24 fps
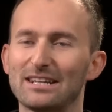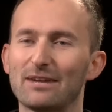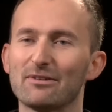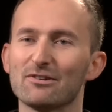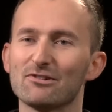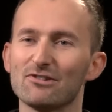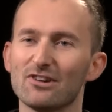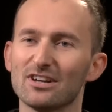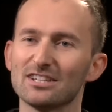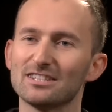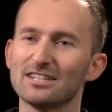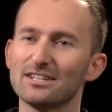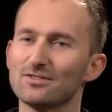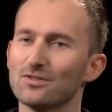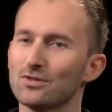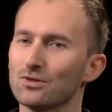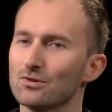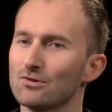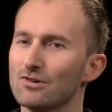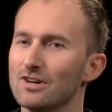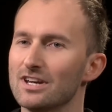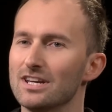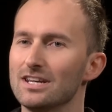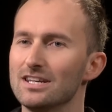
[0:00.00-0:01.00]
Now, in Crysis
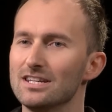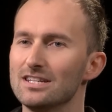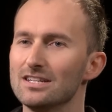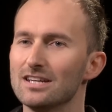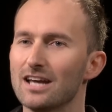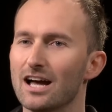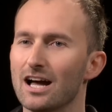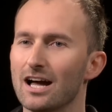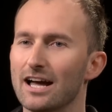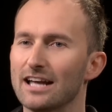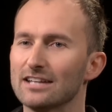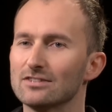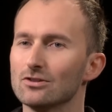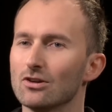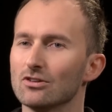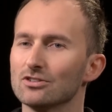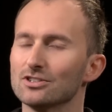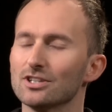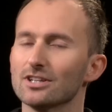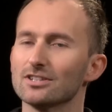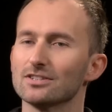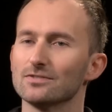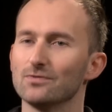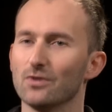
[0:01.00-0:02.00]
3, it's
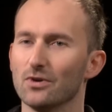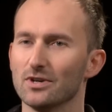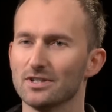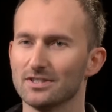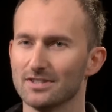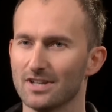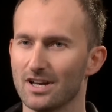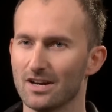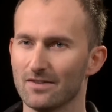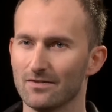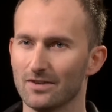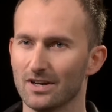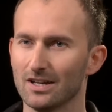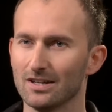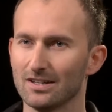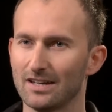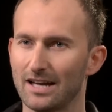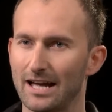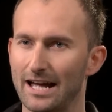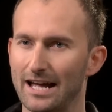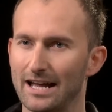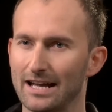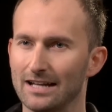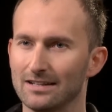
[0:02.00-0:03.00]
not just voiceover
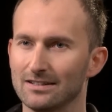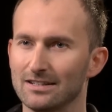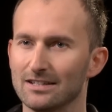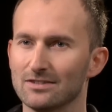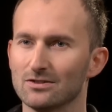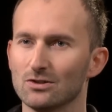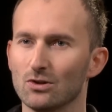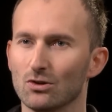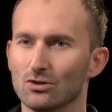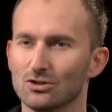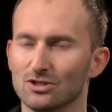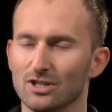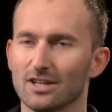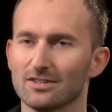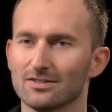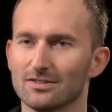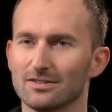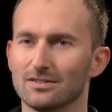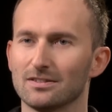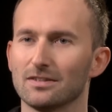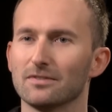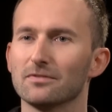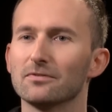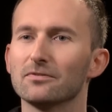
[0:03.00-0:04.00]
and it's not
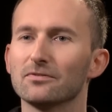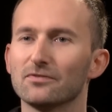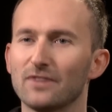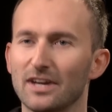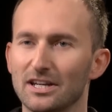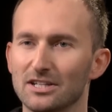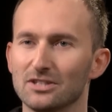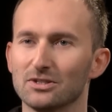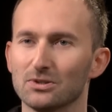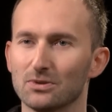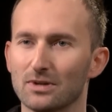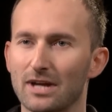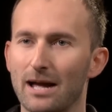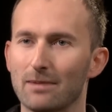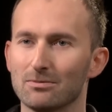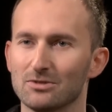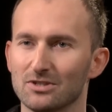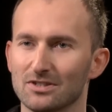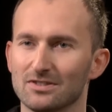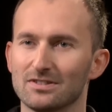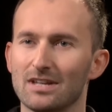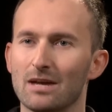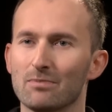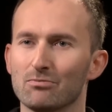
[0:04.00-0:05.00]
just facial
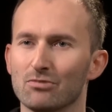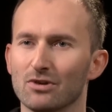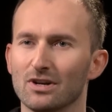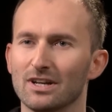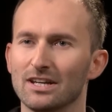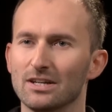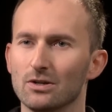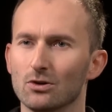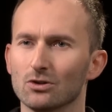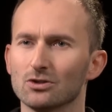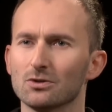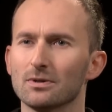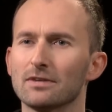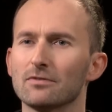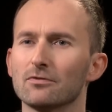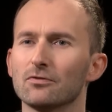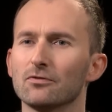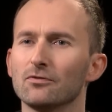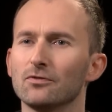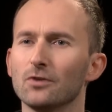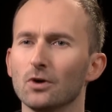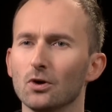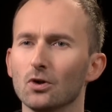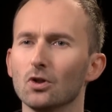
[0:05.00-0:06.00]
capture separately. You're doing
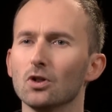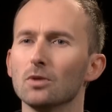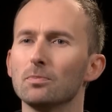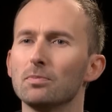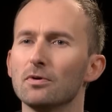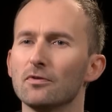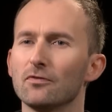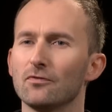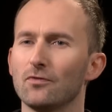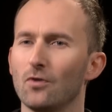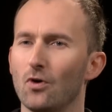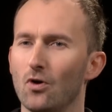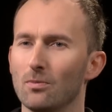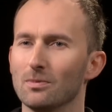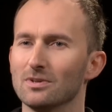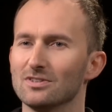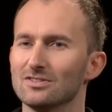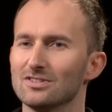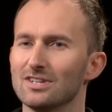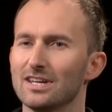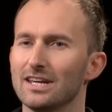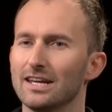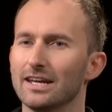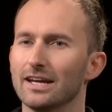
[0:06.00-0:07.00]
full
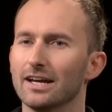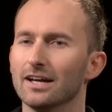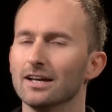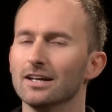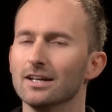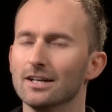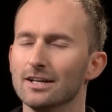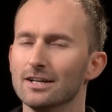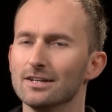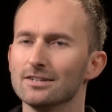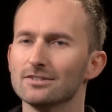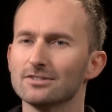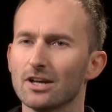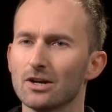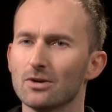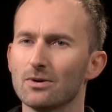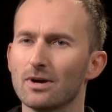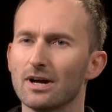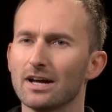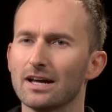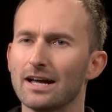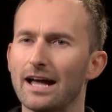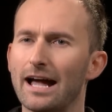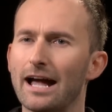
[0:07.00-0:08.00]
performance here. So
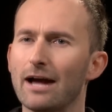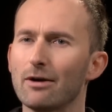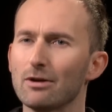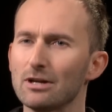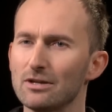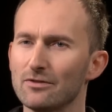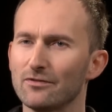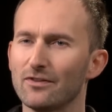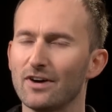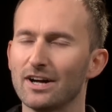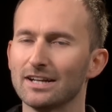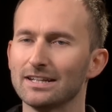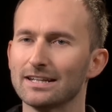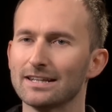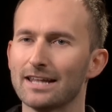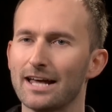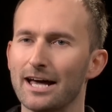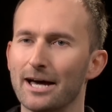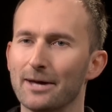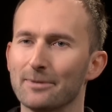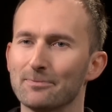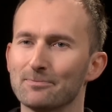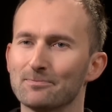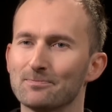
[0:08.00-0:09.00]
how are you finding
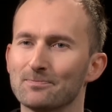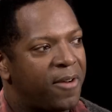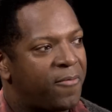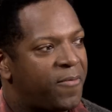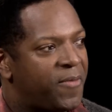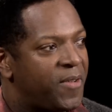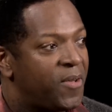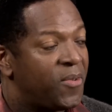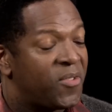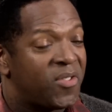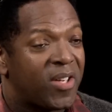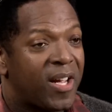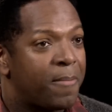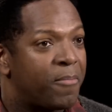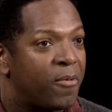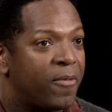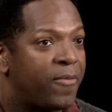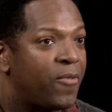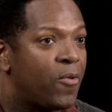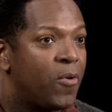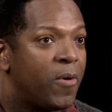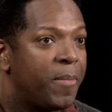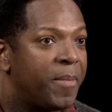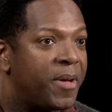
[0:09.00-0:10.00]
that? It feels like
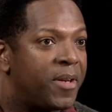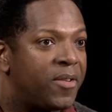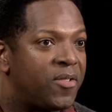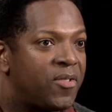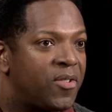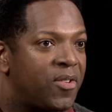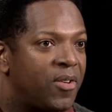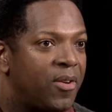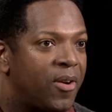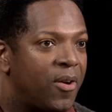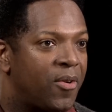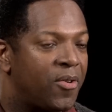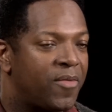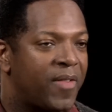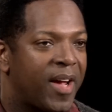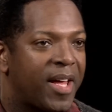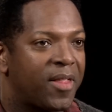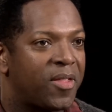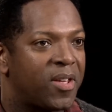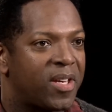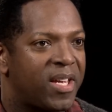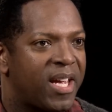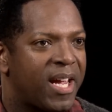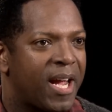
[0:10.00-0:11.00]
performance. You've
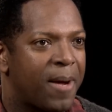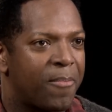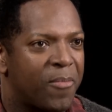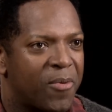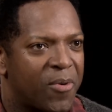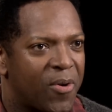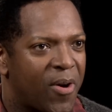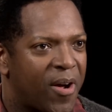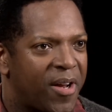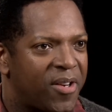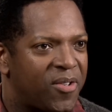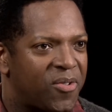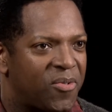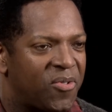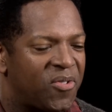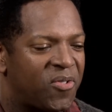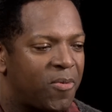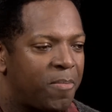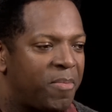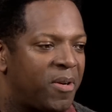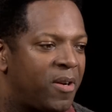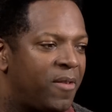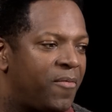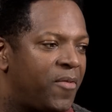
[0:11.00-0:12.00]
got the camera on, so
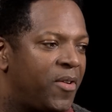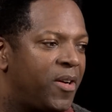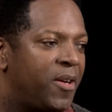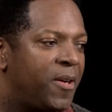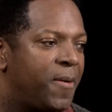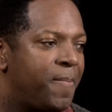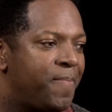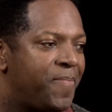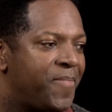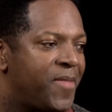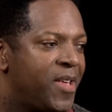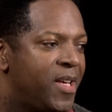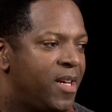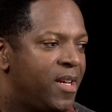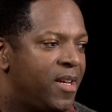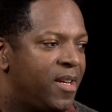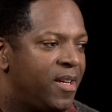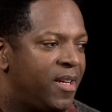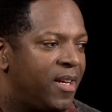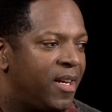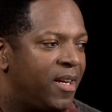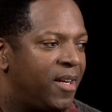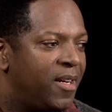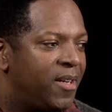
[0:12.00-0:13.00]
there's a bit of a
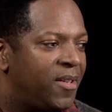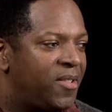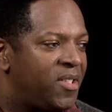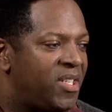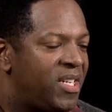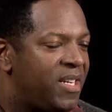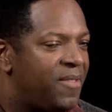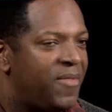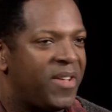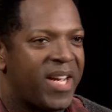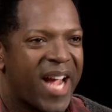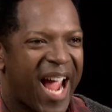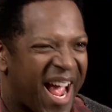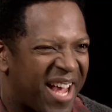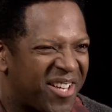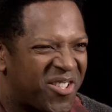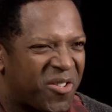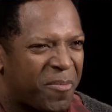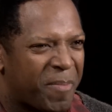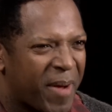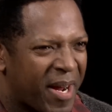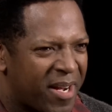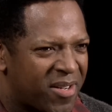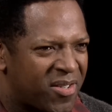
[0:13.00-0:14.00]
TV
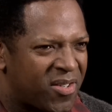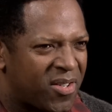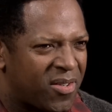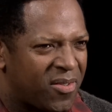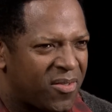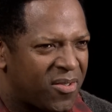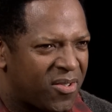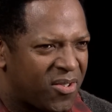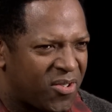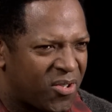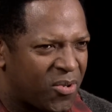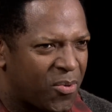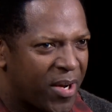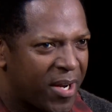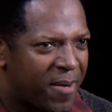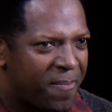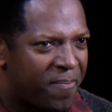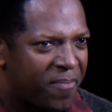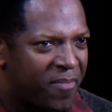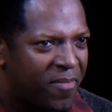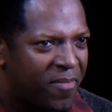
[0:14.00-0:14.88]
aspect to it